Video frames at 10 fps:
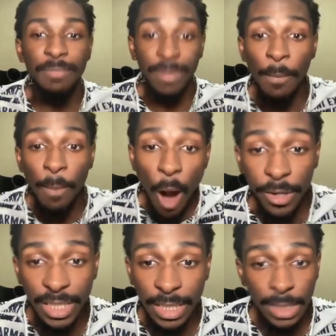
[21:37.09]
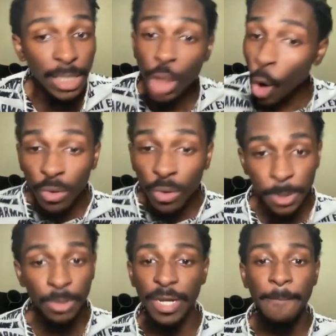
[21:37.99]
be a part of this? It's totally
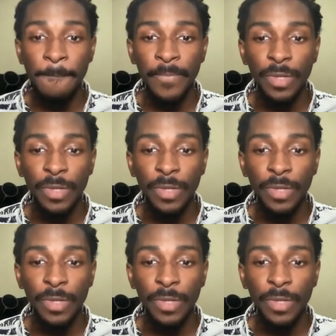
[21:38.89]
free.